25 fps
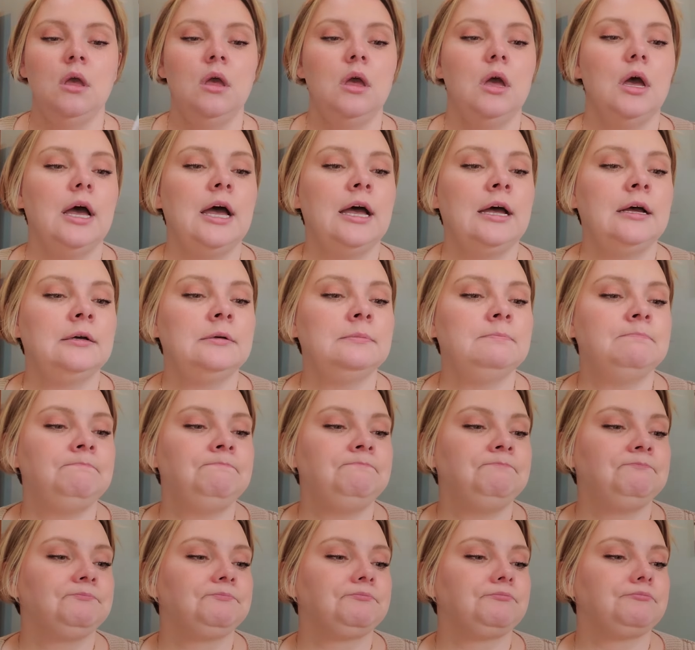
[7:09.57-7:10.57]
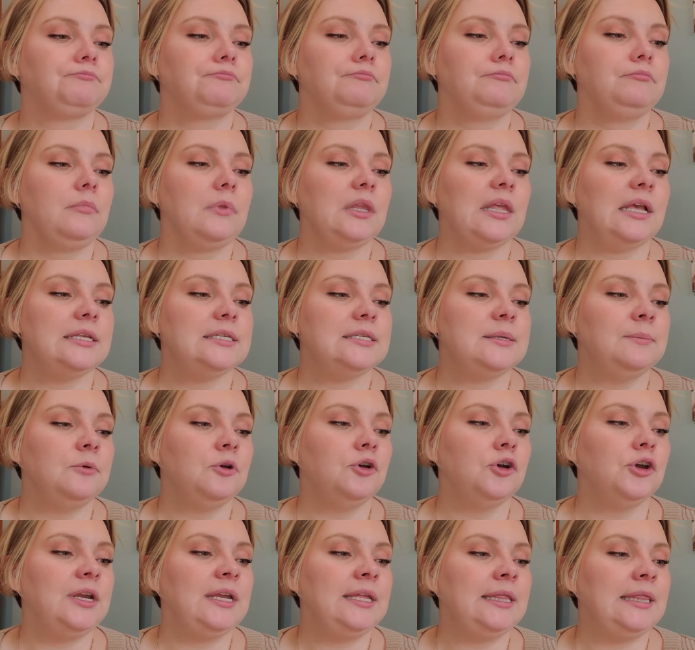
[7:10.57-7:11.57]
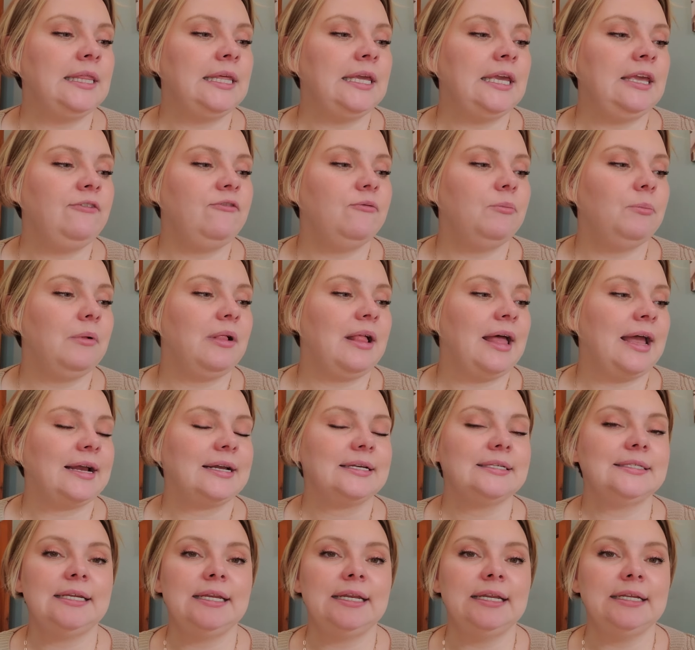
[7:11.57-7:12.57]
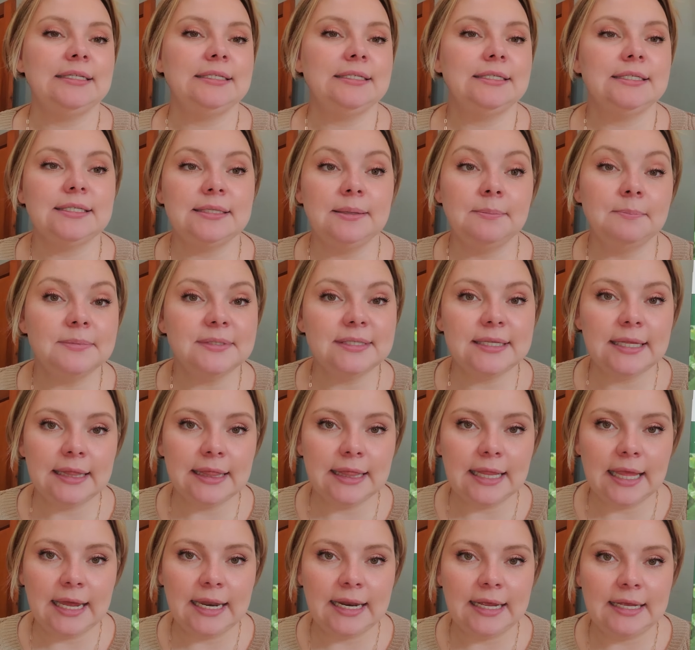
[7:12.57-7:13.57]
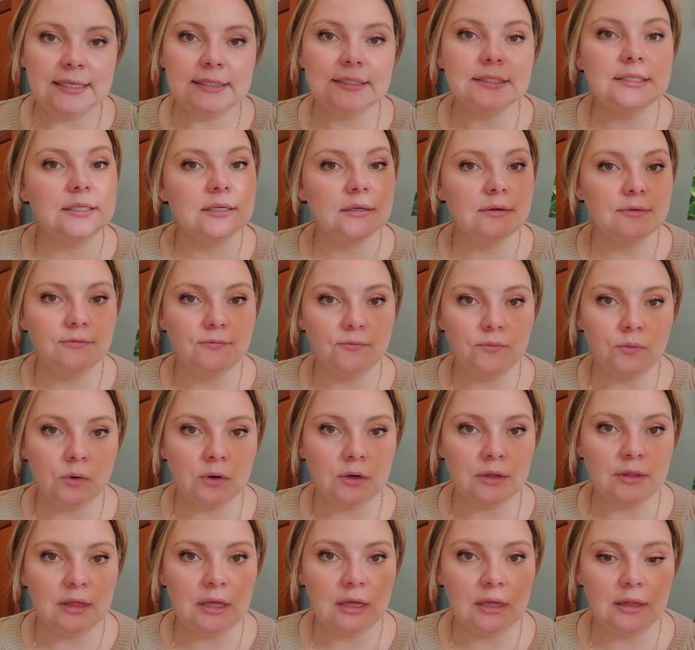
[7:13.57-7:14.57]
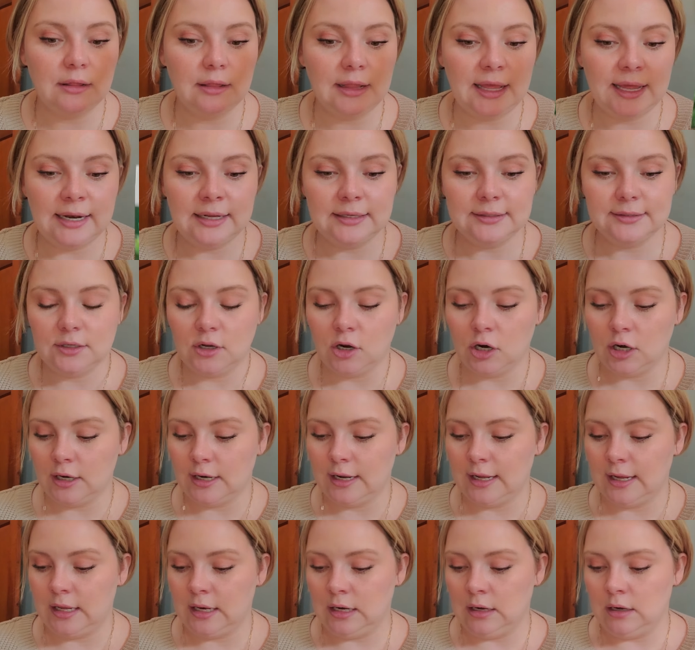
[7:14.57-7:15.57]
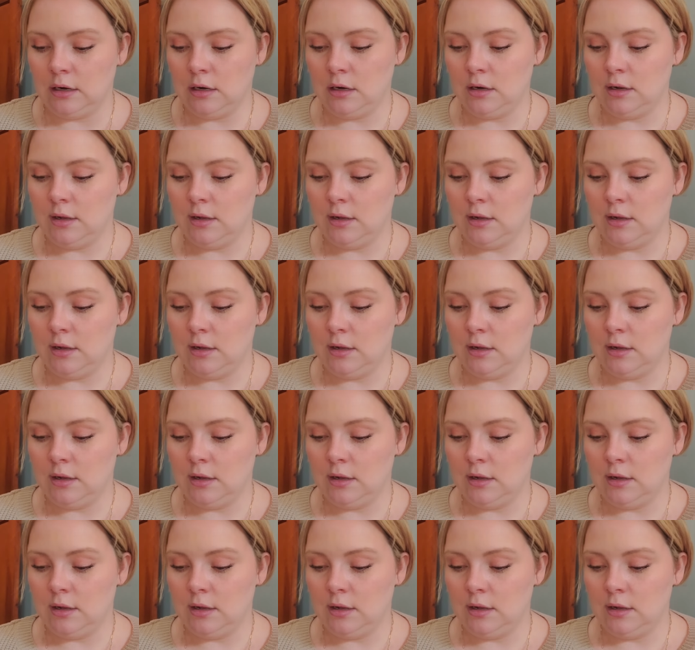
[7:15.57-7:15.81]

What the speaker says: Some green leaf black seeded Simpson lettuce for the lettuce garden.